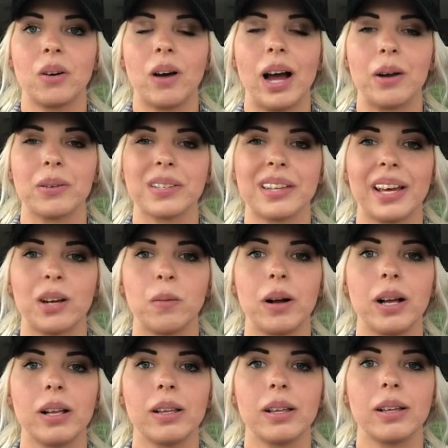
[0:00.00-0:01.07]
I was like,
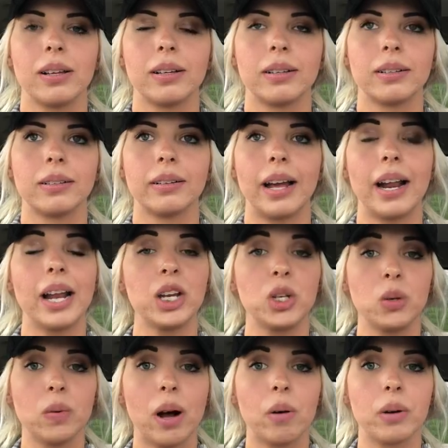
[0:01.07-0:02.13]
well, and I
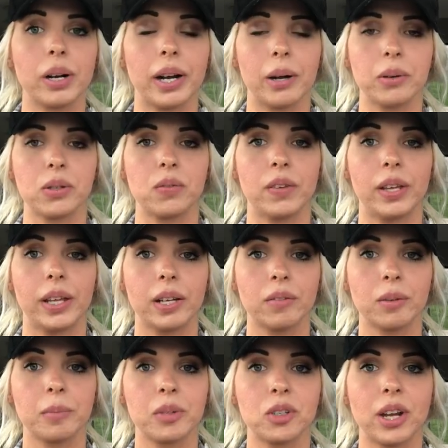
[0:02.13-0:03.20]
knew how good I was feeling
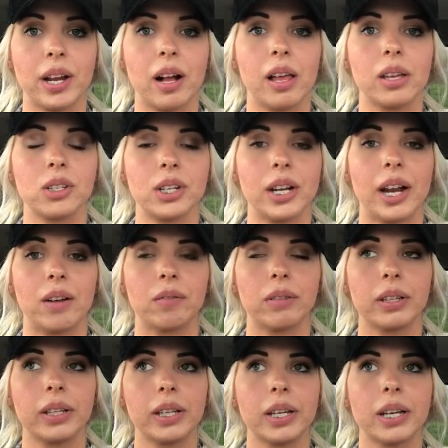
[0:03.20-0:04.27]
from the Shakeology, and I
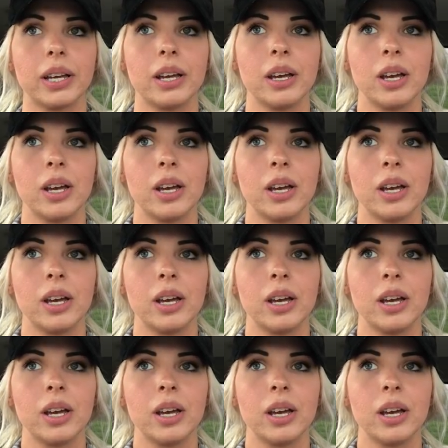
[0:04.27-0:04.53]
really